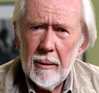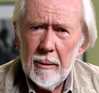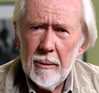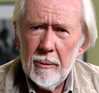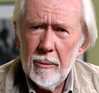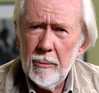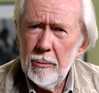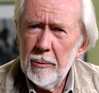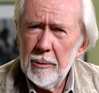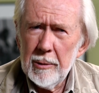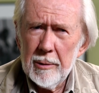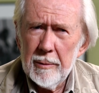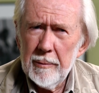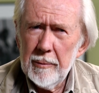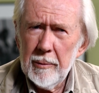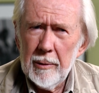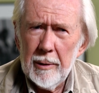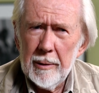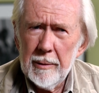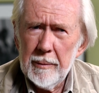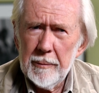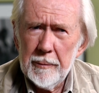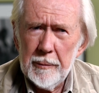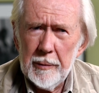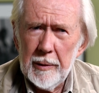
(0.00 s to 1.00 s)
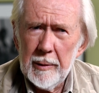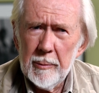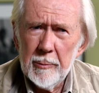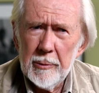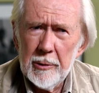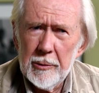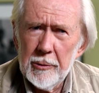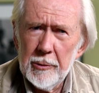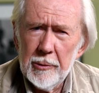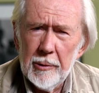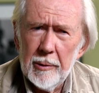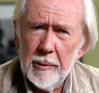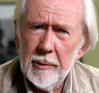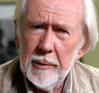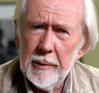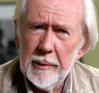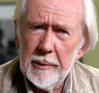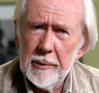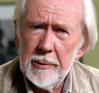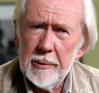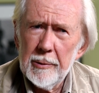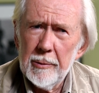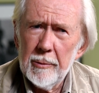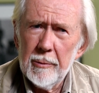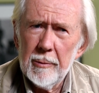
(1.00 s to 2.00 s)
who was a rather famous
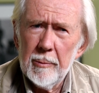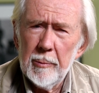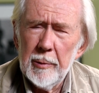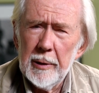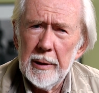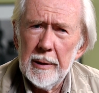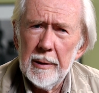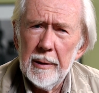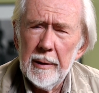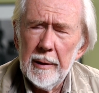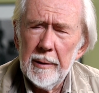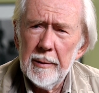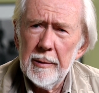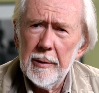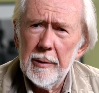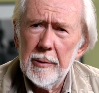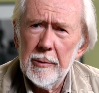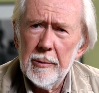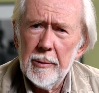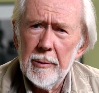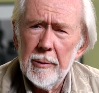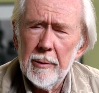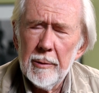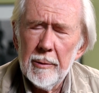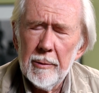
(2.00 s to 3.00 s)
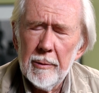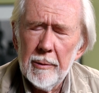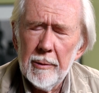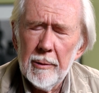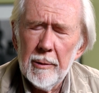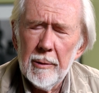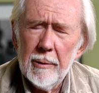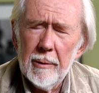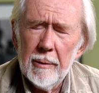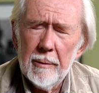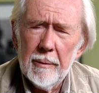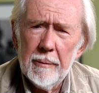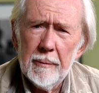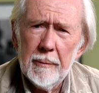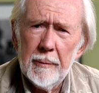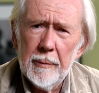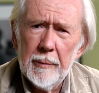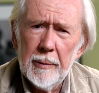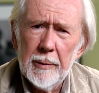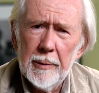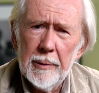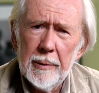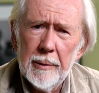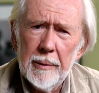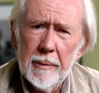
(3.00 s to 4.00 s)
journalist who'd been editor
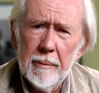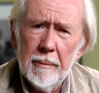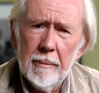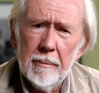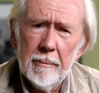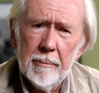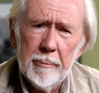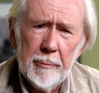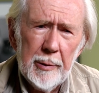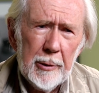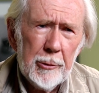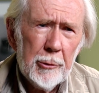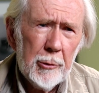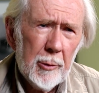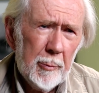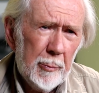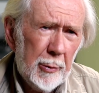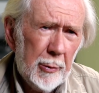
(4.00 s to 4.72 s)
of Picture